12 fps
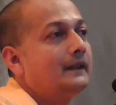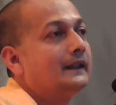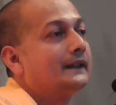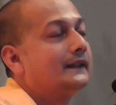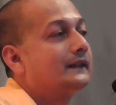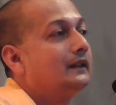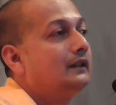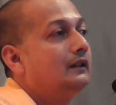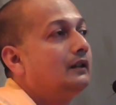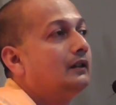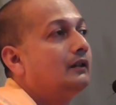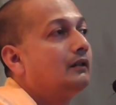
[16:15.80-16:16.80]
Yes.
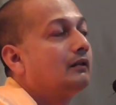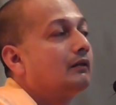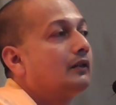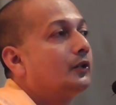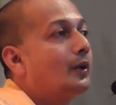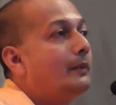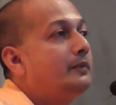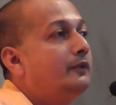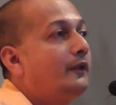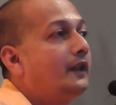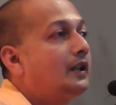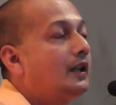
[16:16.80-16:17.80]
Swami
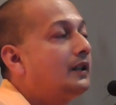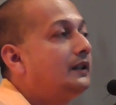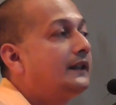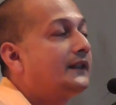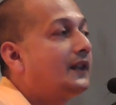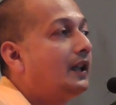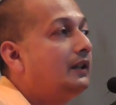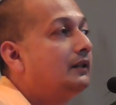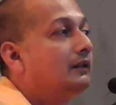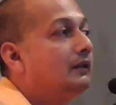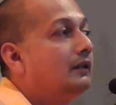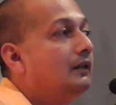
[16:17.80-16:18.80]
Vivekananda said,
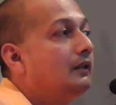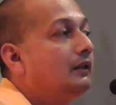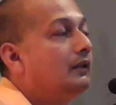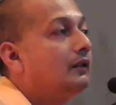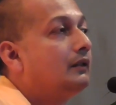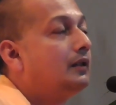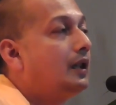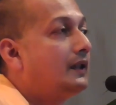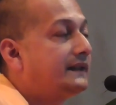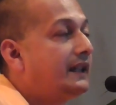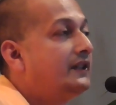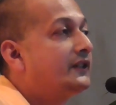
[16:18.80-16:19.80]
the
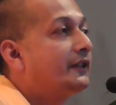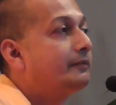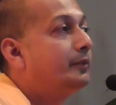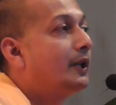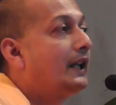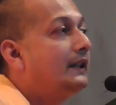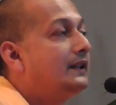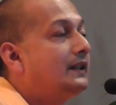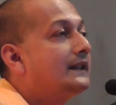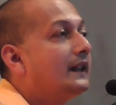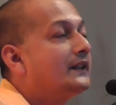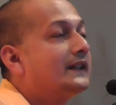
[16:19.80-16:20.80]
essence of
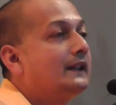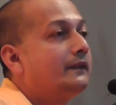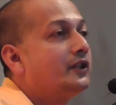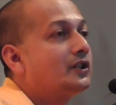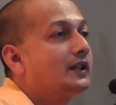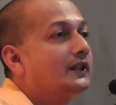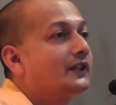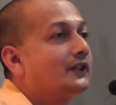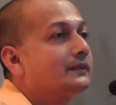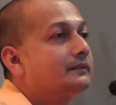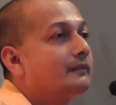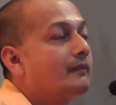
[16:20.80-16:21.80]
morality is unselfishness.
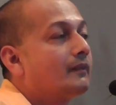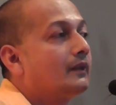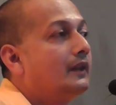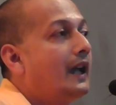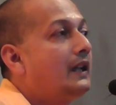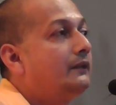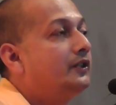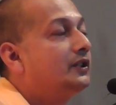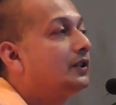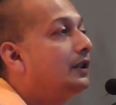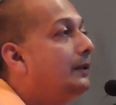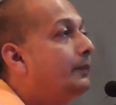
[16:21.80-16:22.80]
That which
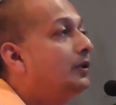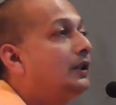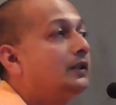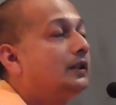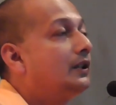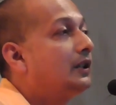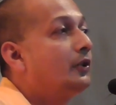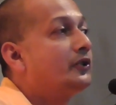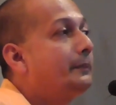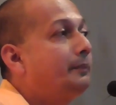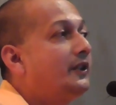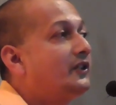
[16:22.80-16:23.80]
is, he put it, it
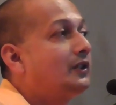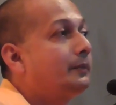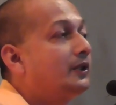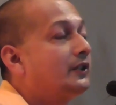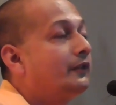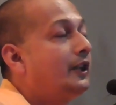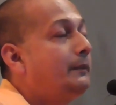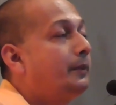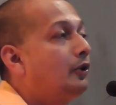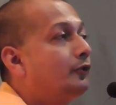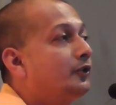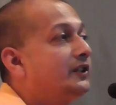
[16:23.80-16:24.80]
sounds simplistic, but it's a very
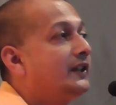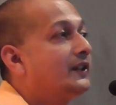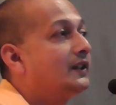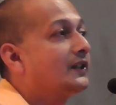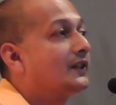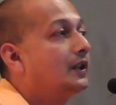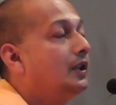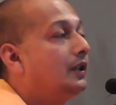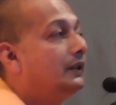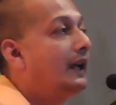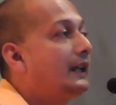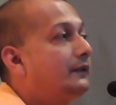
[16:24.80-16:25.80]
powerful sentence.
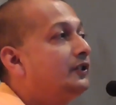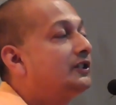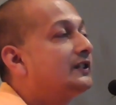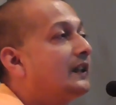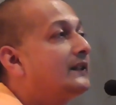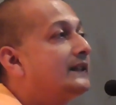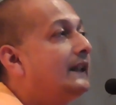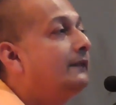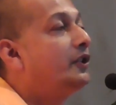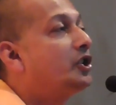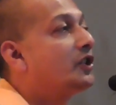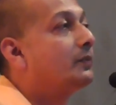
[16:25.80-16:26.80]
That which is
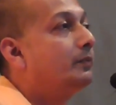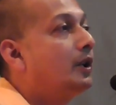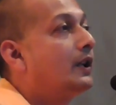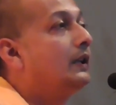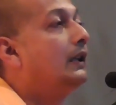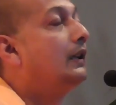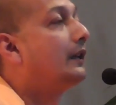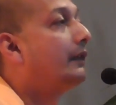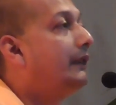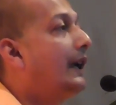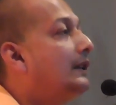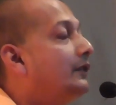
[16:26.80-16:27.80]
unselfish is moral,
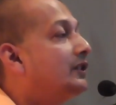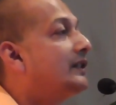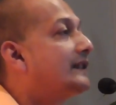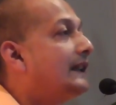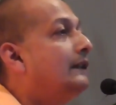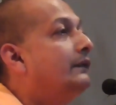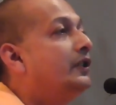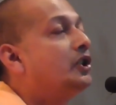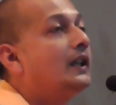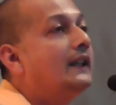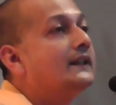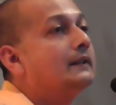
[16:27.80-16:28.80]
that which is
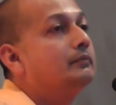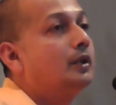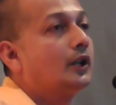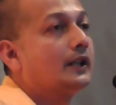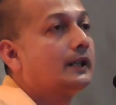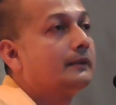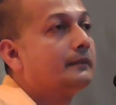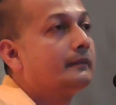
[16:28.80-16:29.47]
selfish is immoral.